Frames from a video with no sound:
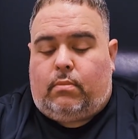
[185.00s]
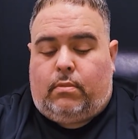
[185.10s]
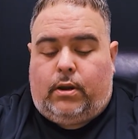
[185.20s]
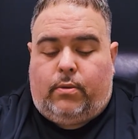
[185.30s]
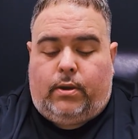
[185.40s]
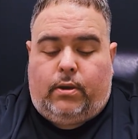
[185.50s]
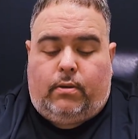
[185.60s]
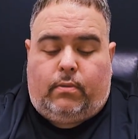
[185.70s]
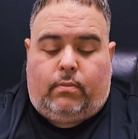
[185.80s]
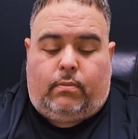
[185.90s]
There we
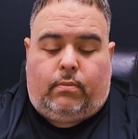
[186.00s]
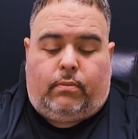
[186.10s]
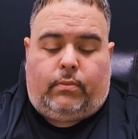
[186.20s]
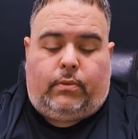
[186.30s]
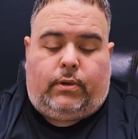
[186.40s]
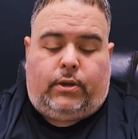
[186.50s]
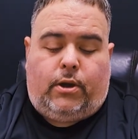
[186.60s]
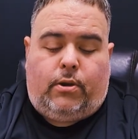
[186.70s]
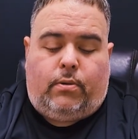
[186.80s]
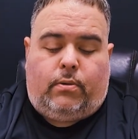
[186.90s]
go.
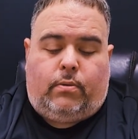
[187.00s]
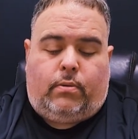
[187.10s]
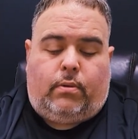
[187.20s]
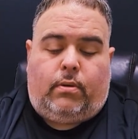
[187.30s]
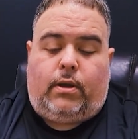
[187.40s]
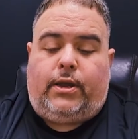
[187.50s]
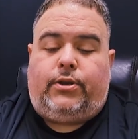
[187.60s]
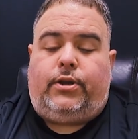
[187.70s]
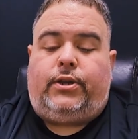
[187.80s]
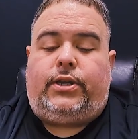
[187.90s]
So as
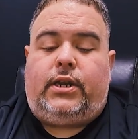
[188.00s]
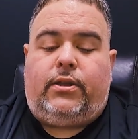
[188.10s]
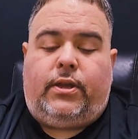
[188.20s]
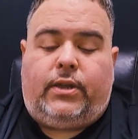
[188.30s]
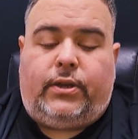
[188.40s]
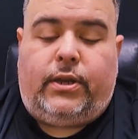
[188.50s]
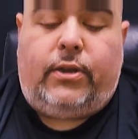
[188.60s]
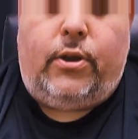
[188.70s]
you can see, this is